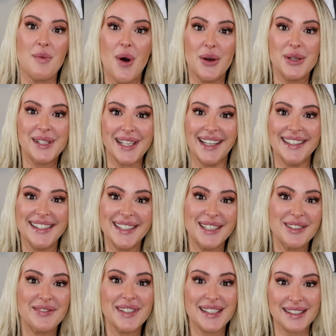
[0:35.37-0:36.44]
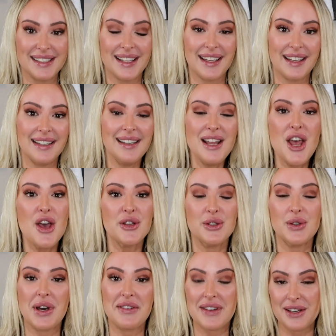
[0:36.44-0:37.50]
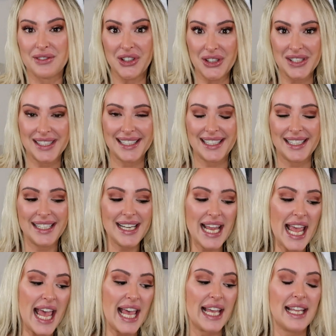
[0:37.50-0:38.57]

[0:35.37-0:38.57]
the most sensitive skin you have ever seen